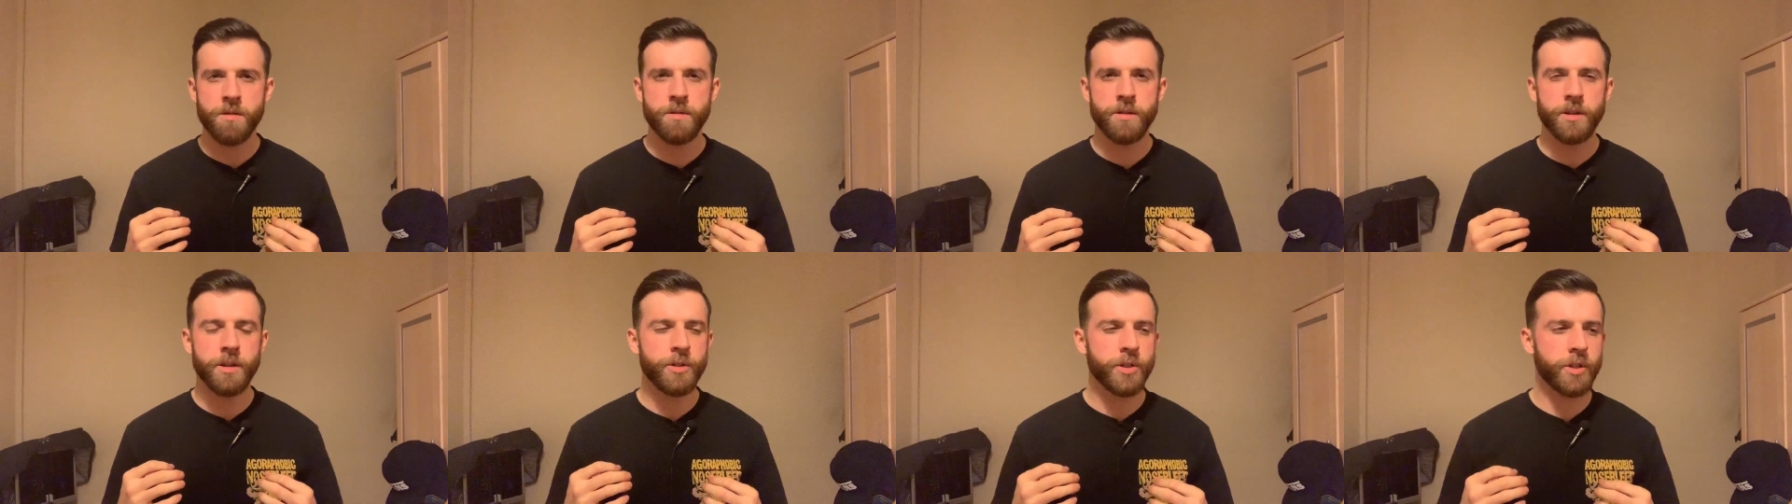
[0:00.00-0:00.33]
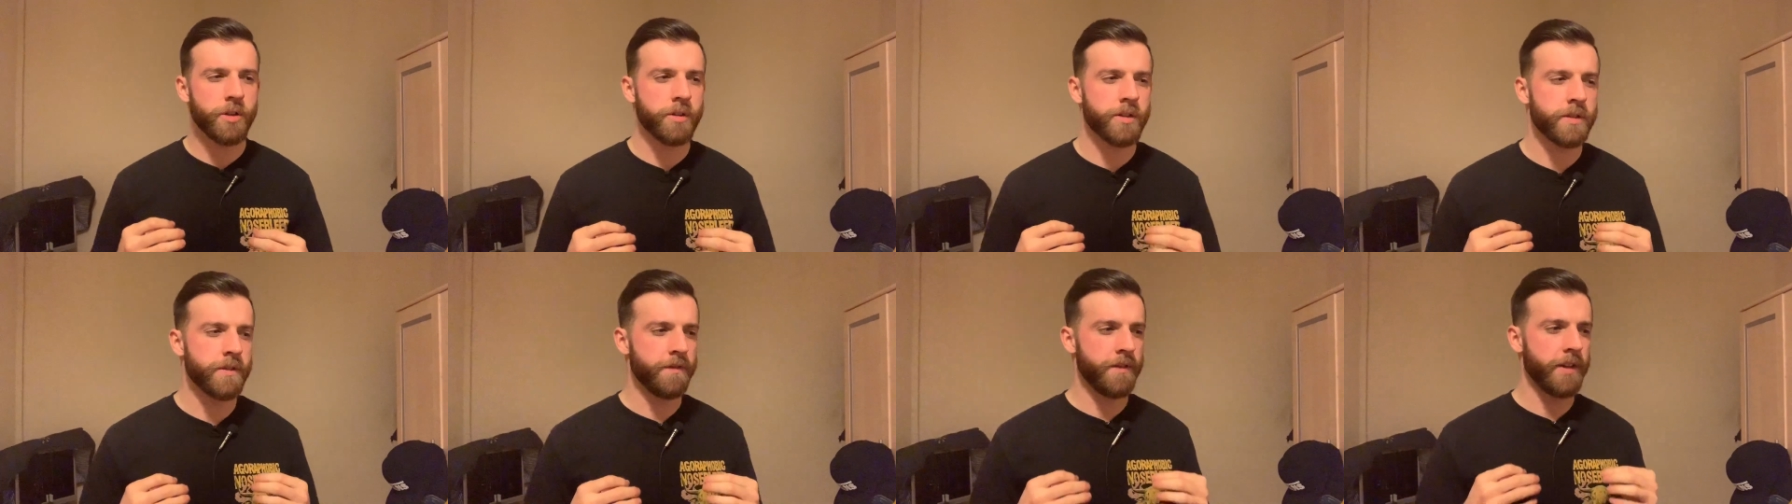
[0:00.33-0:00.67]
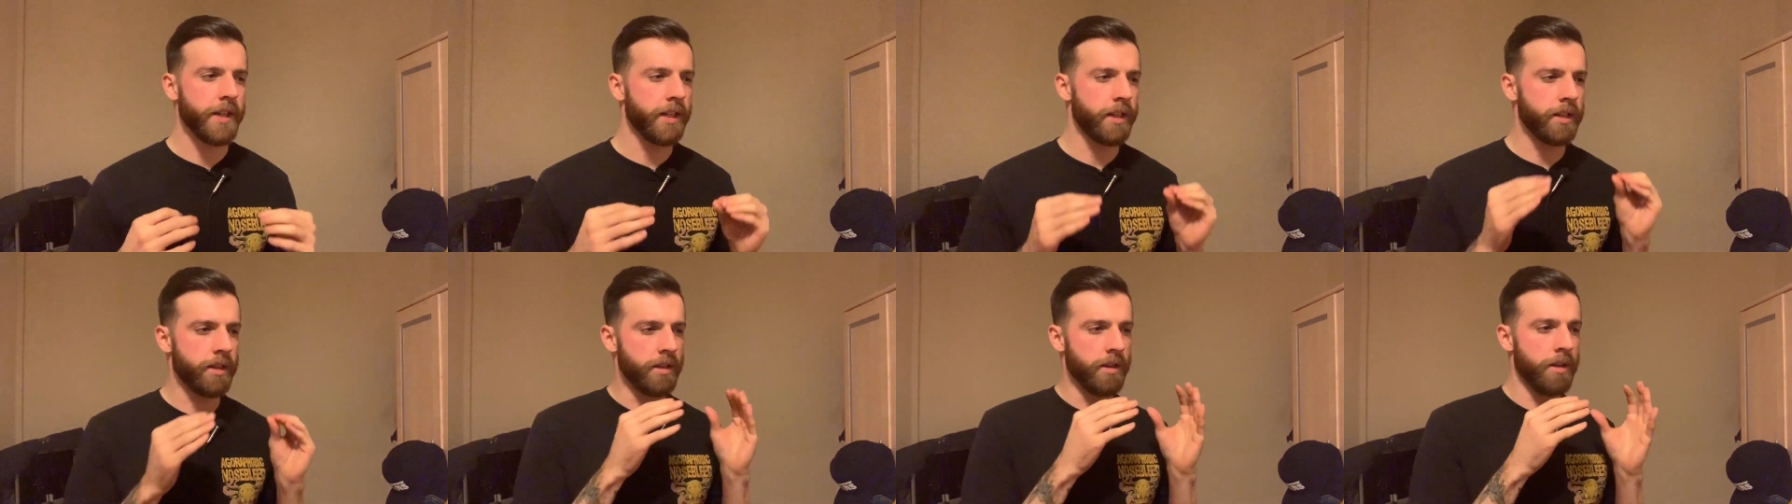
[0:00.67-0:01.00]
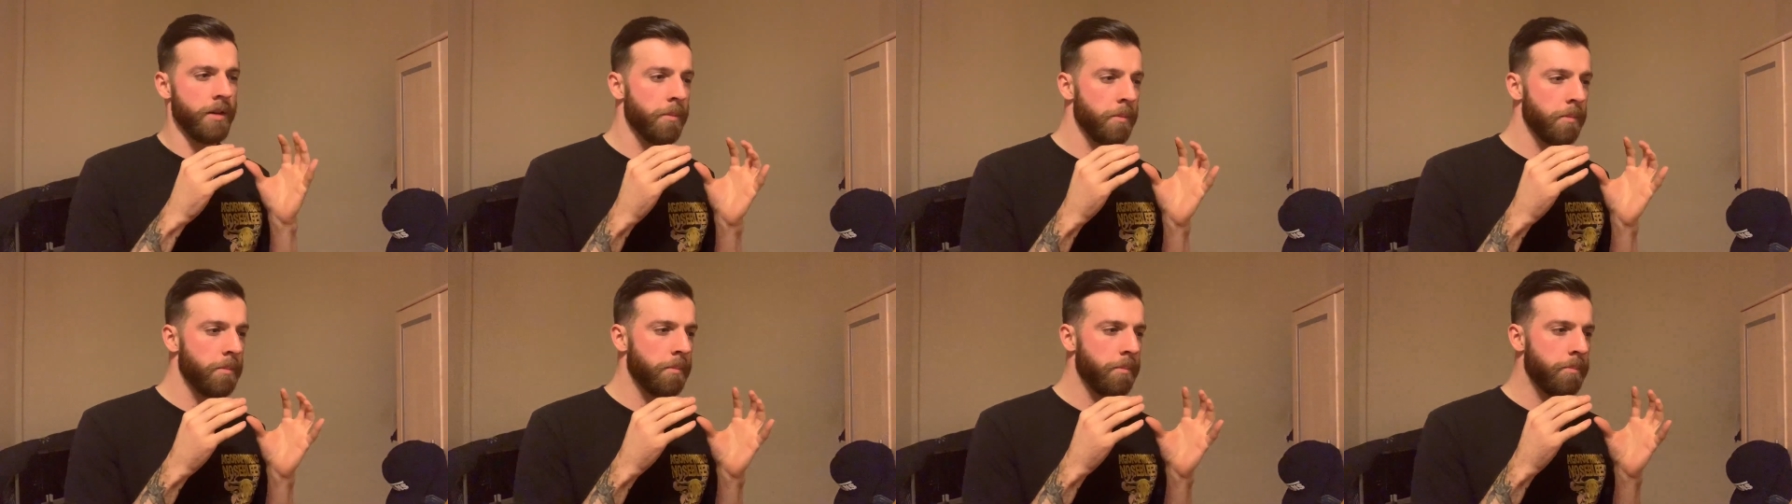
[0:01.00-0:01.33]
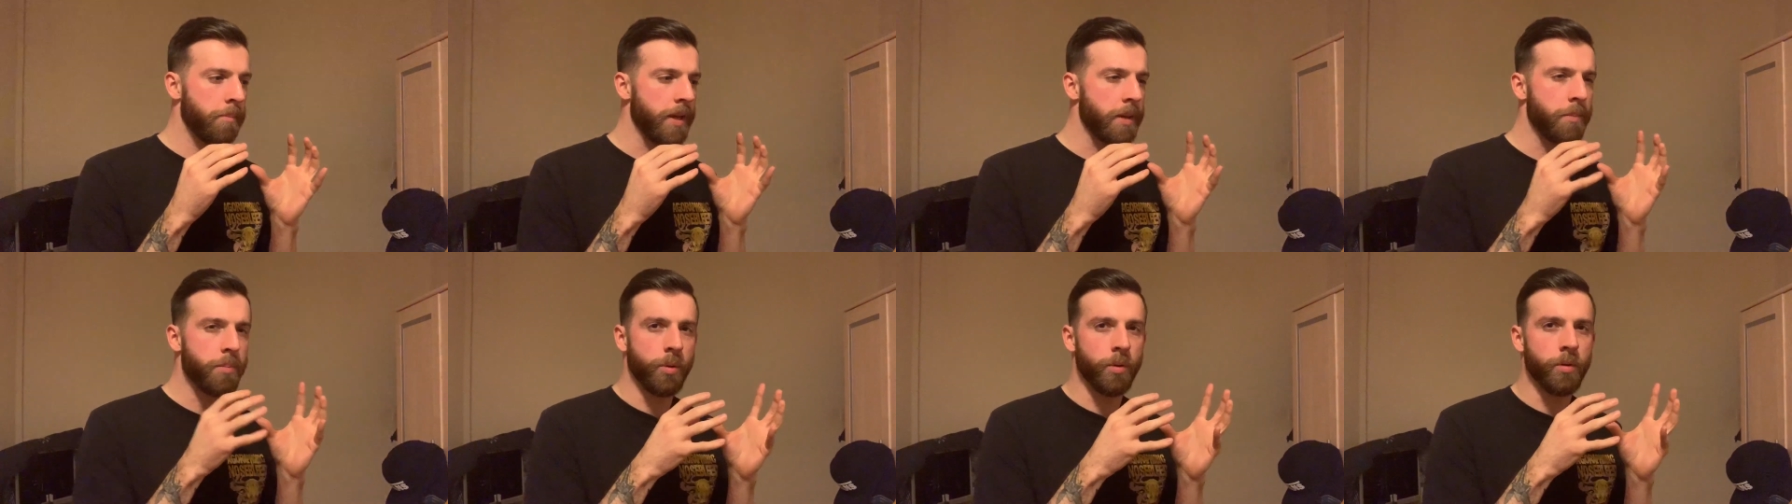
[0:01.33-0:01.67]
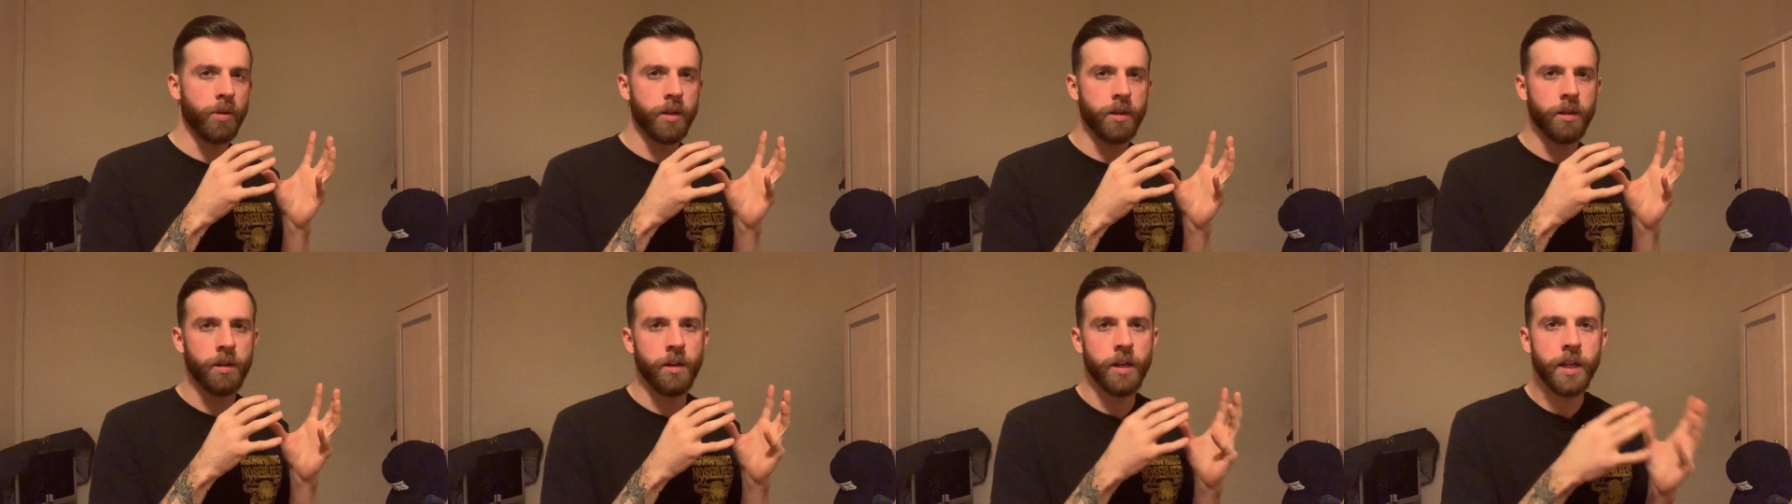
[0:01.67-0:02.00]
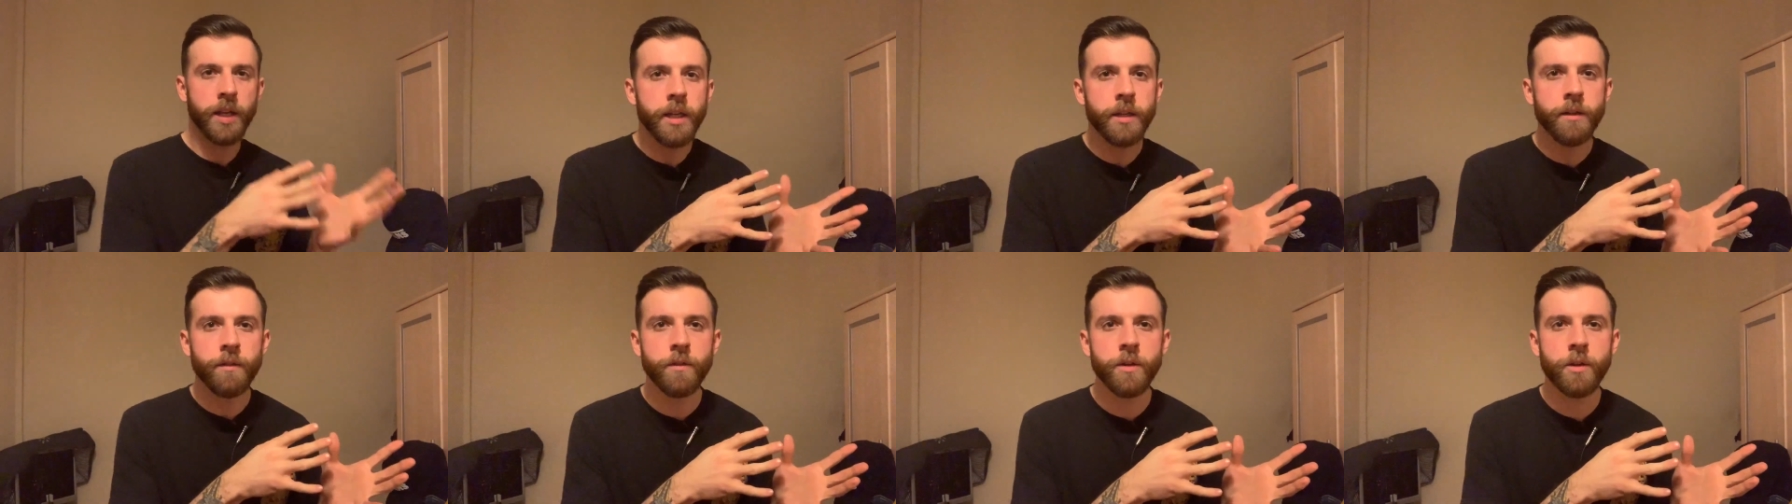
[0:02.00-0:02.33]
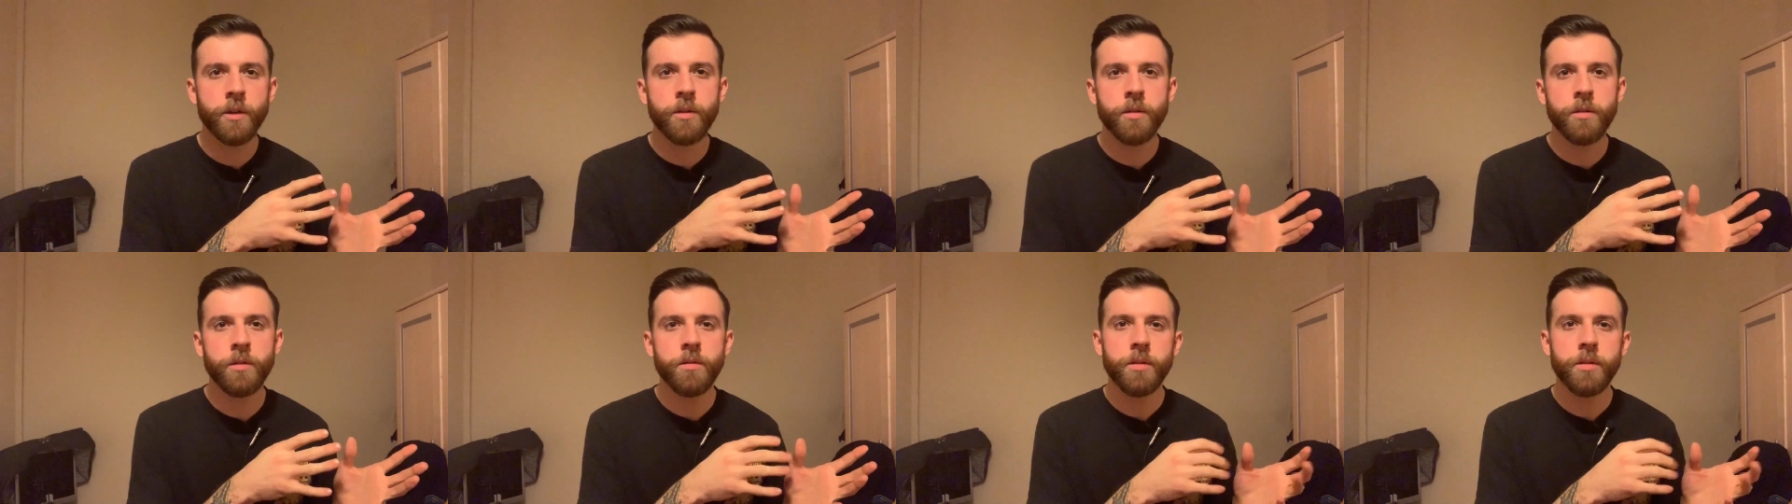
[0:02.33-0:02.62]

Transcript: you start to think that people are going to leave you,